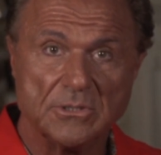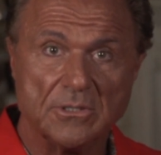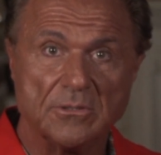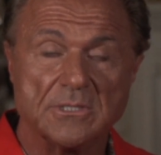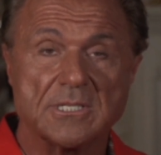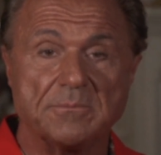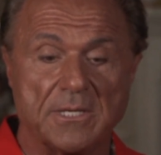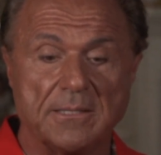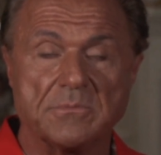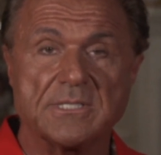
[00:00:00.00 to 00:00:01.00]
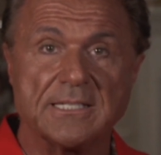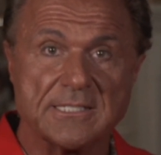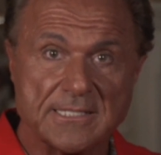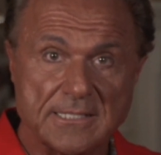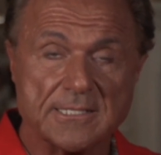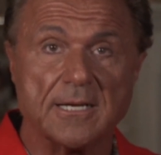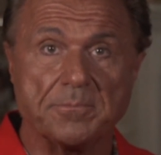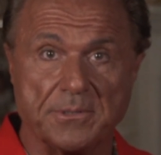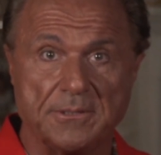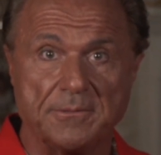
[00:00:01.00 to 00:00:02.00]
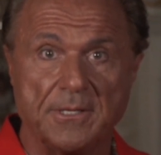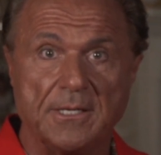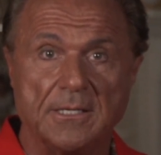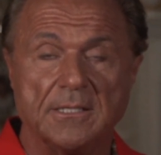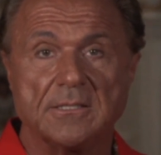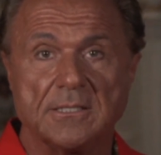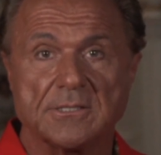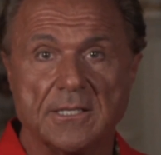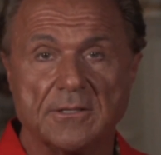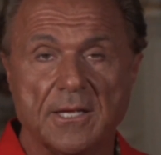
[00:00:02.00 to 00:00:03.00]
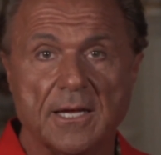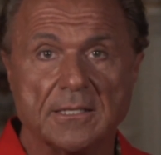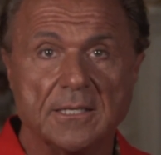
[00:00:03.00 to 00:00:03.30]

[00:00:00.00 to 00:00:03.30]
you know, and sometimes they seize up and things like that.